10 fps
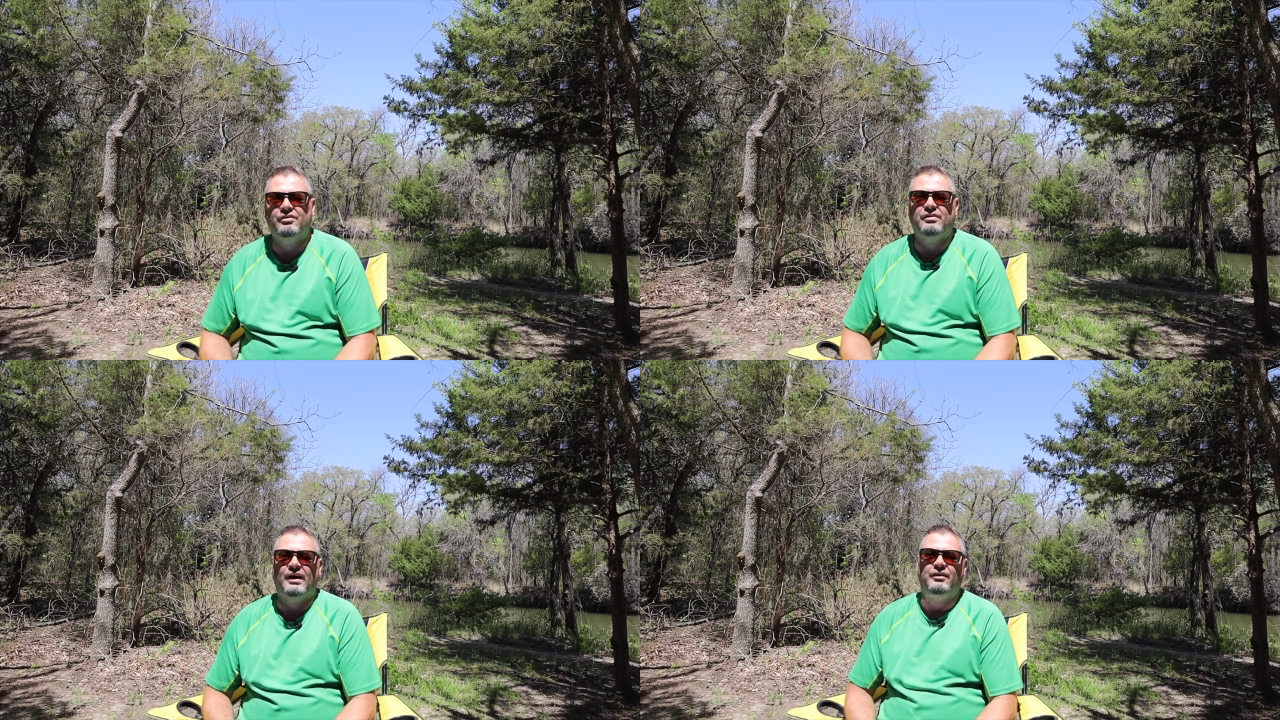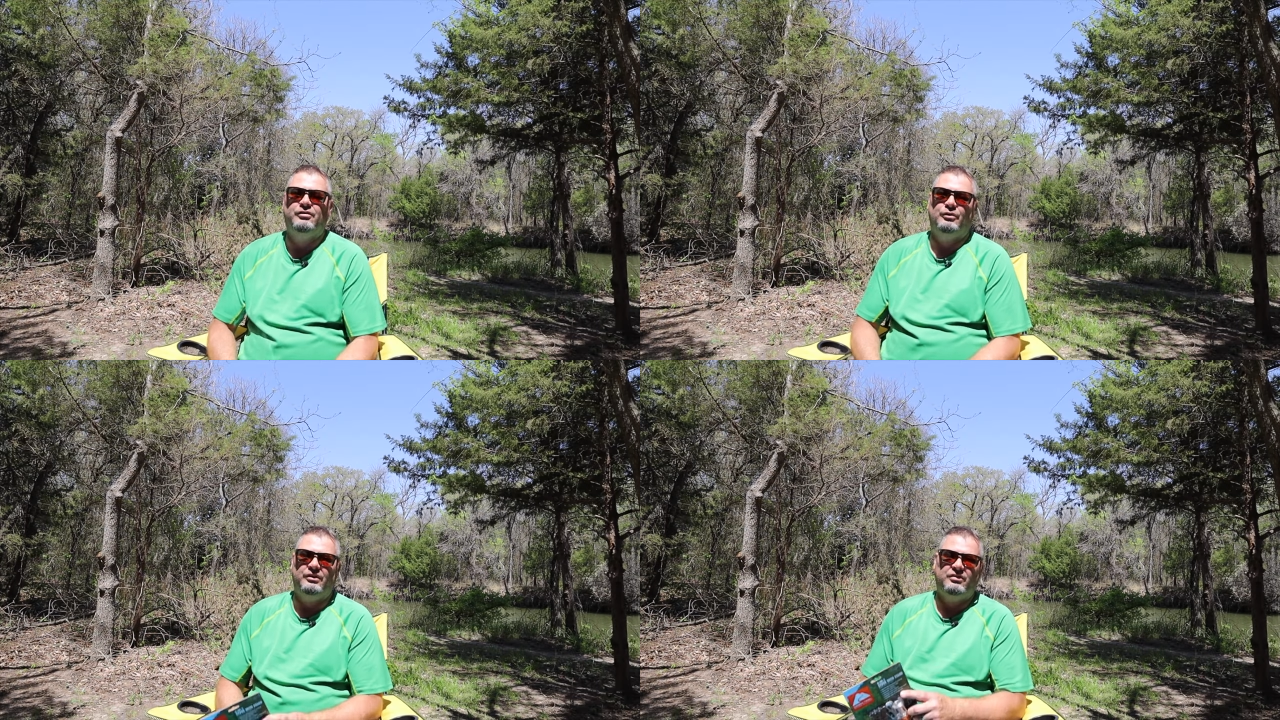aside.
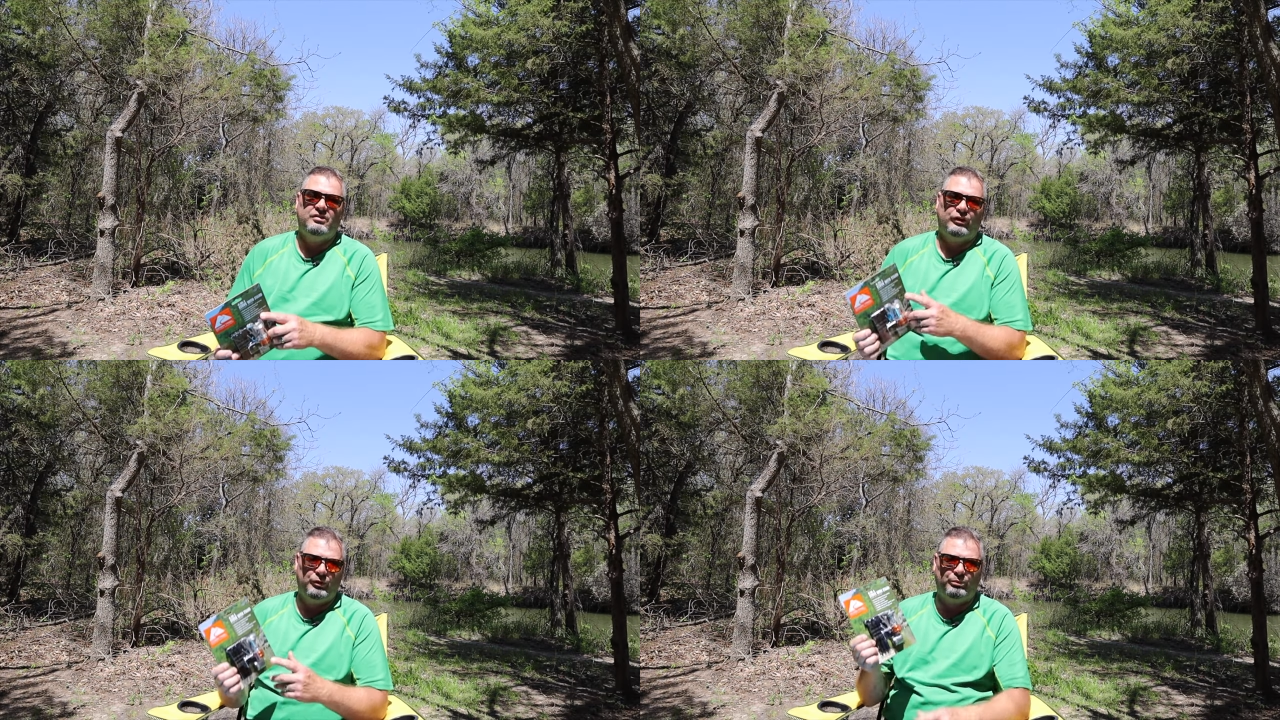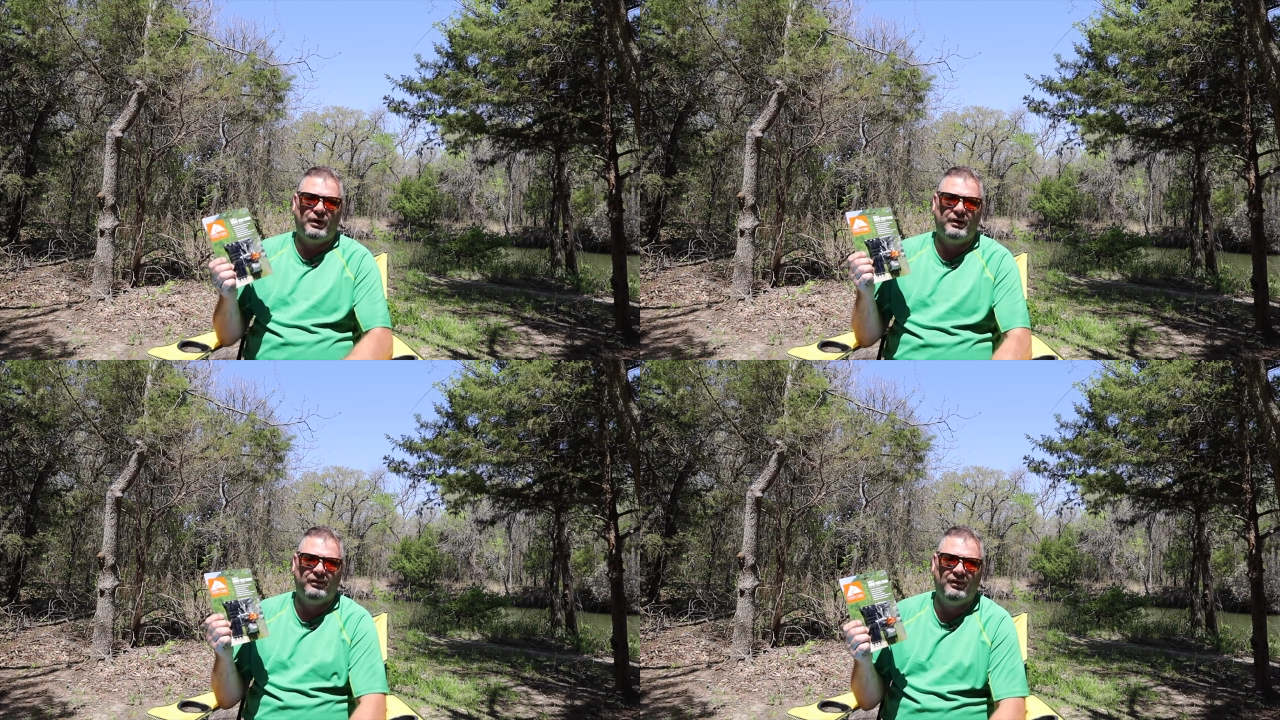So is this a good
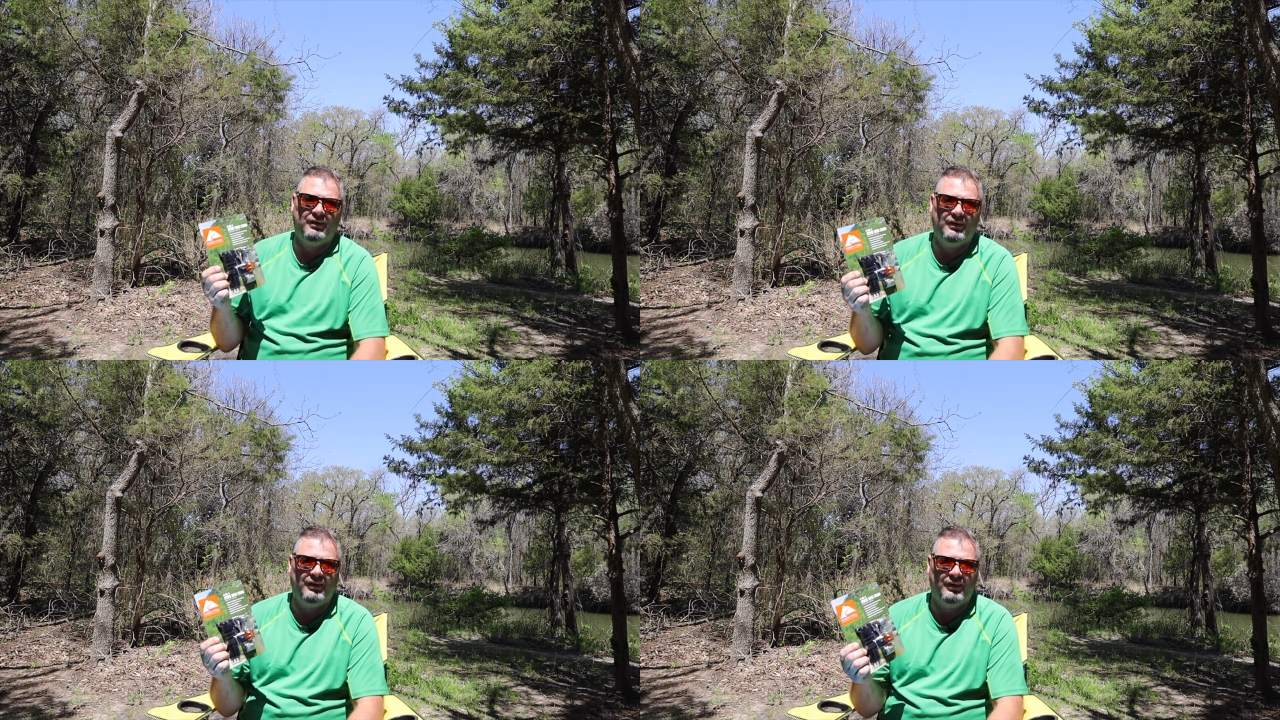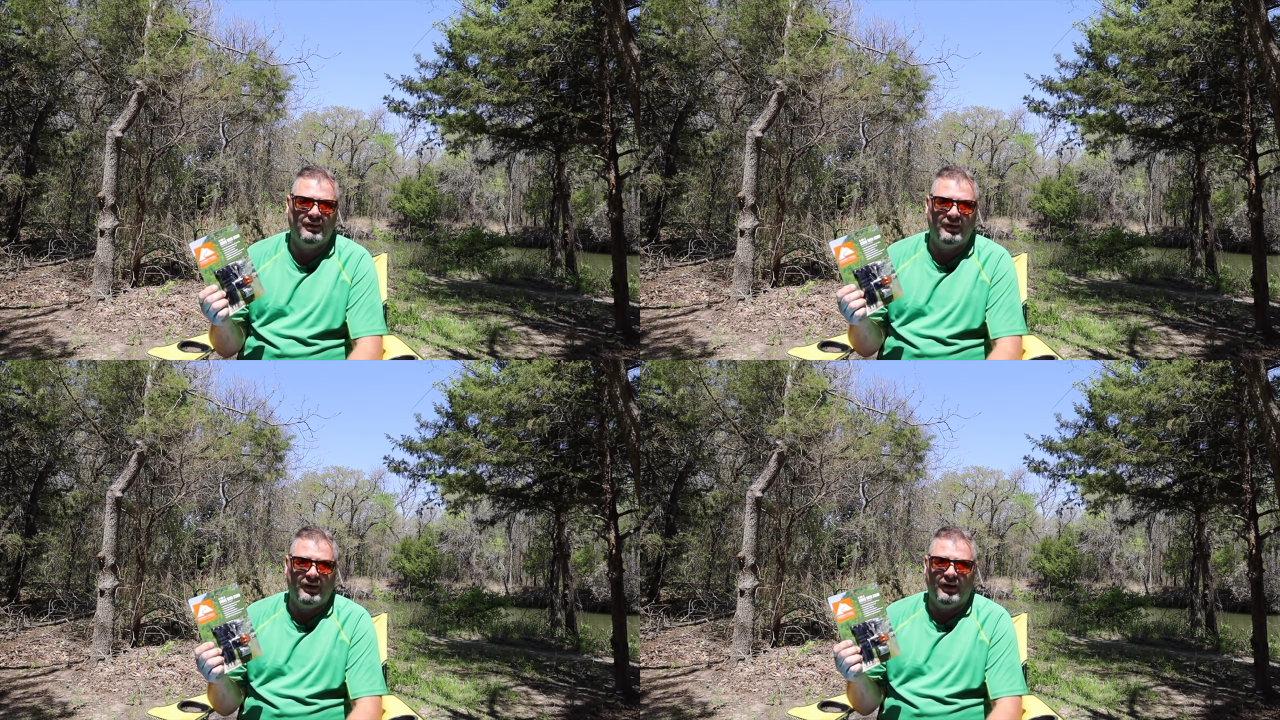product?
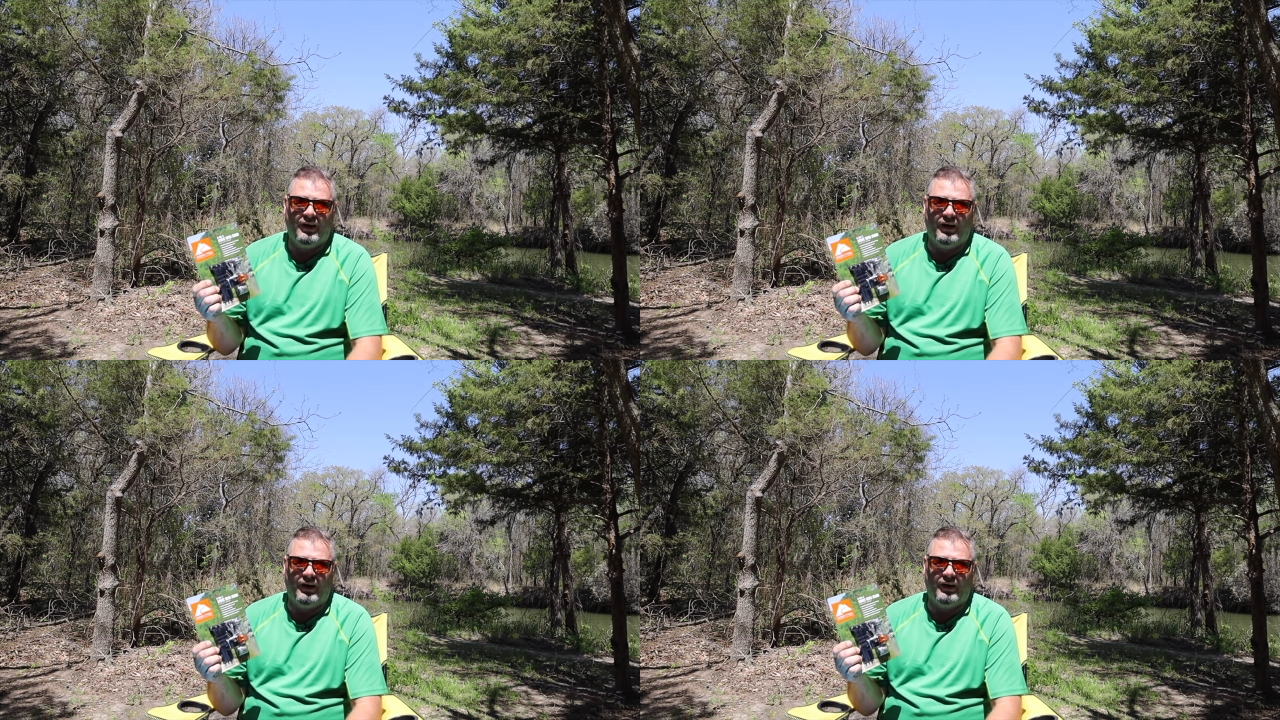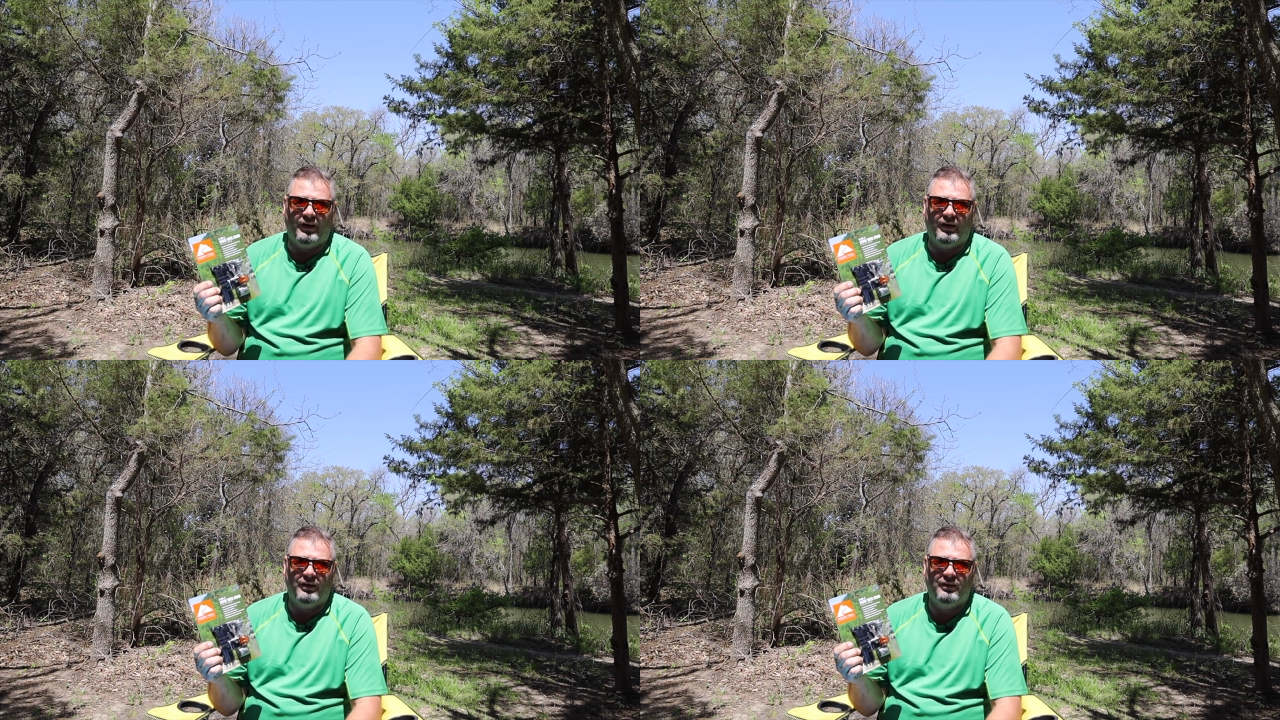
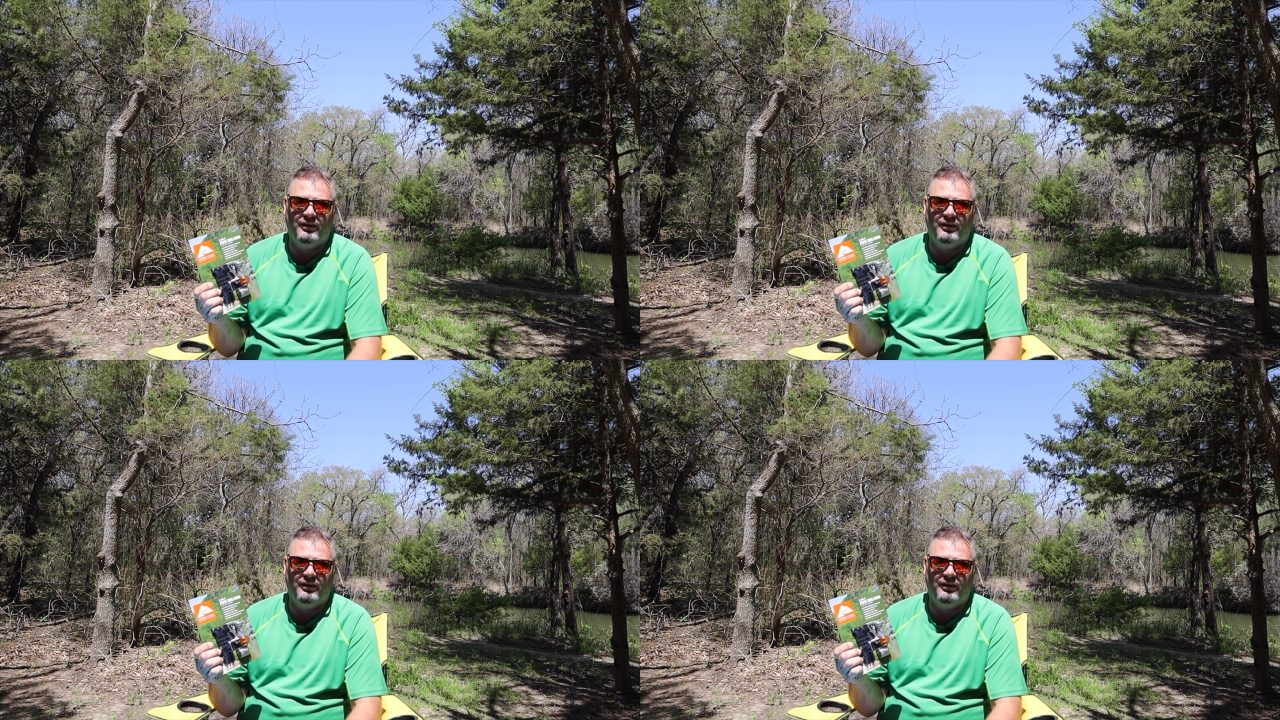Uh,